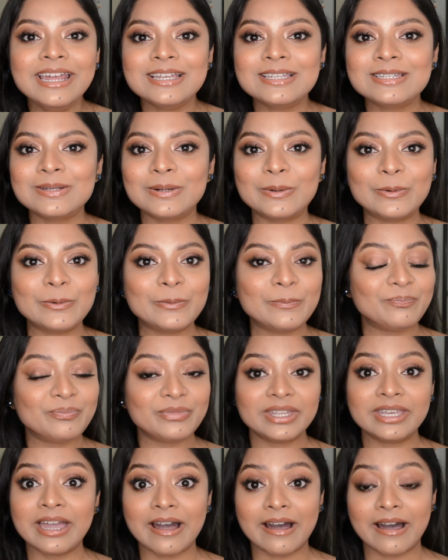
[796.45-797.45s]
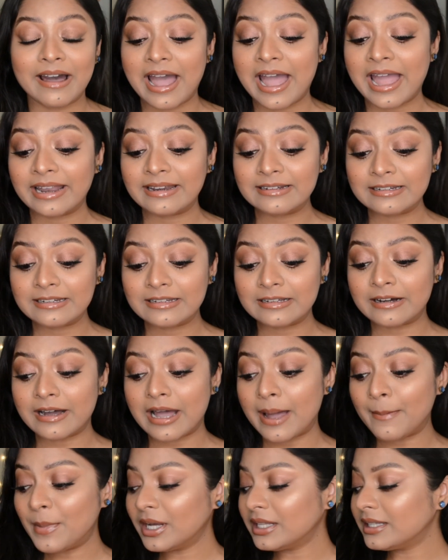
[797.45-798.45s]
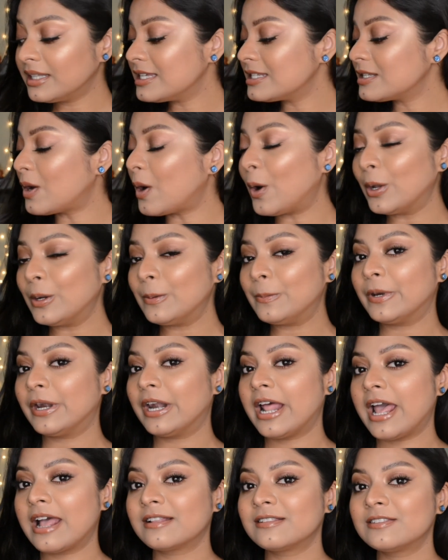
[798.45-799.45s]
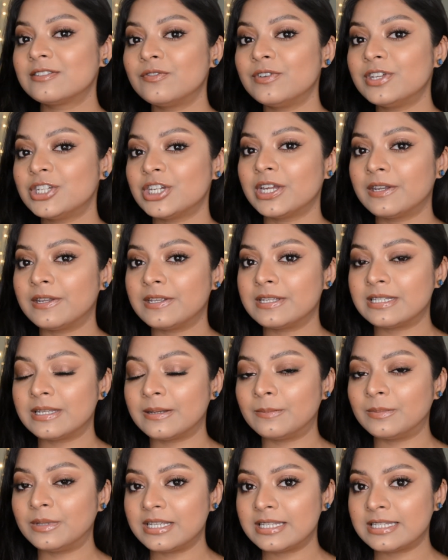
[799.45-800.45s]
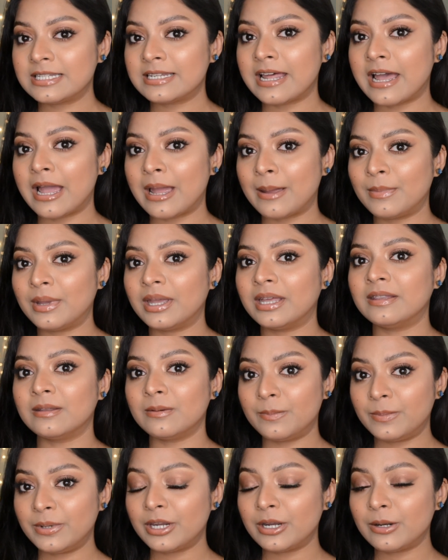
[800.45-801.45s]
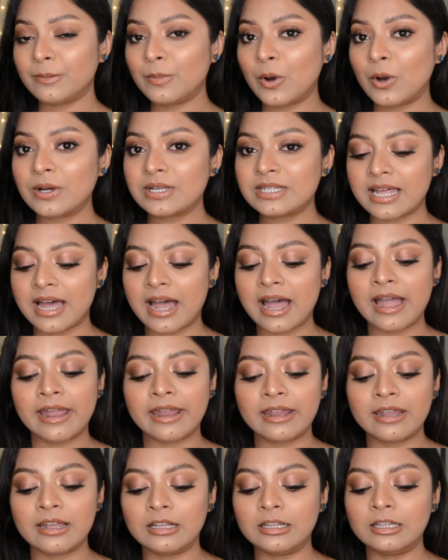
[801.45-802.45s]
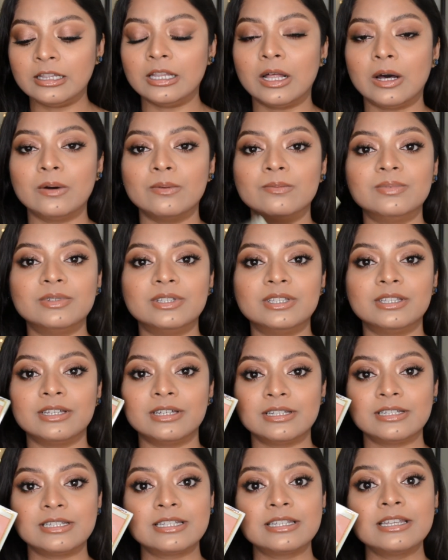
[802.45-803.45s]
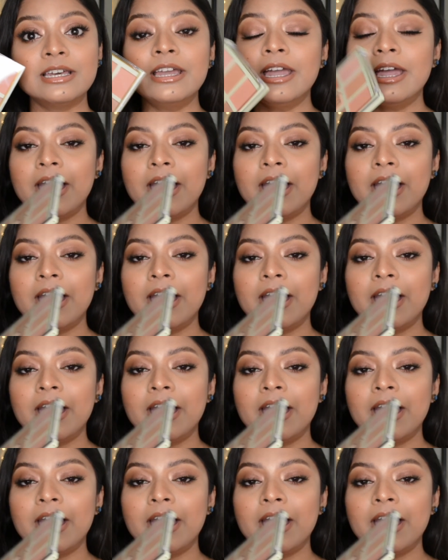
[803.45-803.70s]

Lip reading: So yeah, and among these all products which I received this time in the Pr box, I love this